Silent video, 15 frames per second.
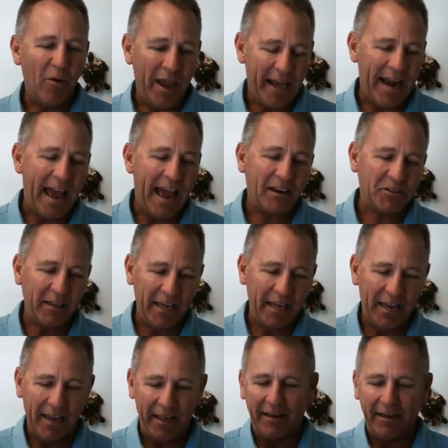It
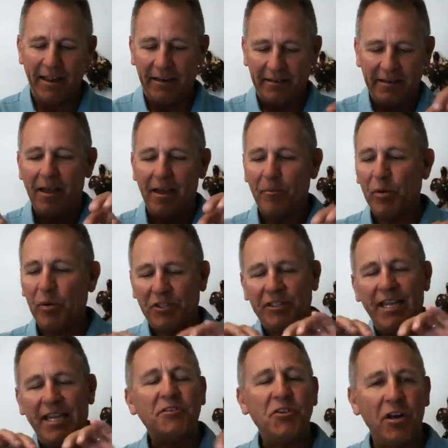actually it puts
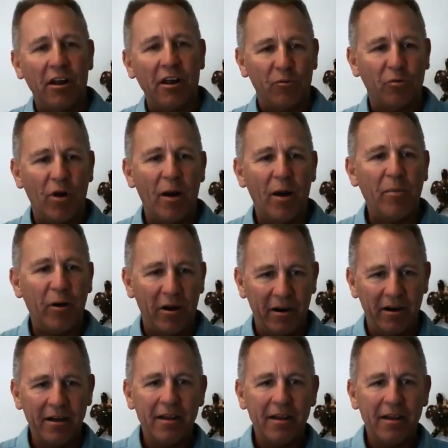tension on the rubber